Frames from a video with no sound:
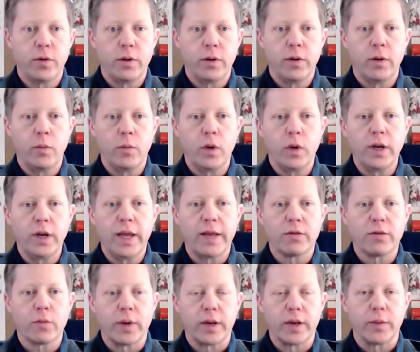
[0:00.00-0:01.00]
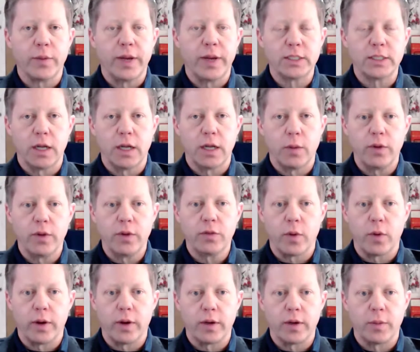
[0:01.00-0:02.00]
And one last so. recommendation I would
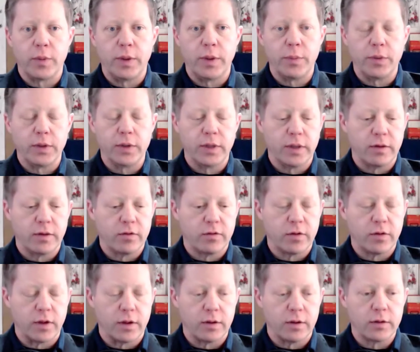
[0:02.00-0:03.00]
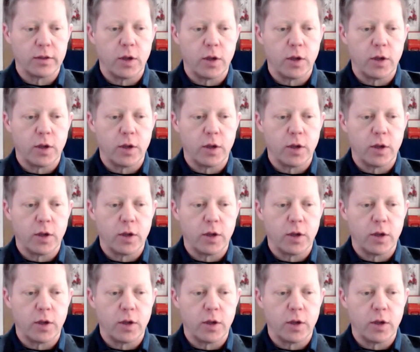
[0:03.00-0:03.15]
throw out to people is uh, mm-hmm.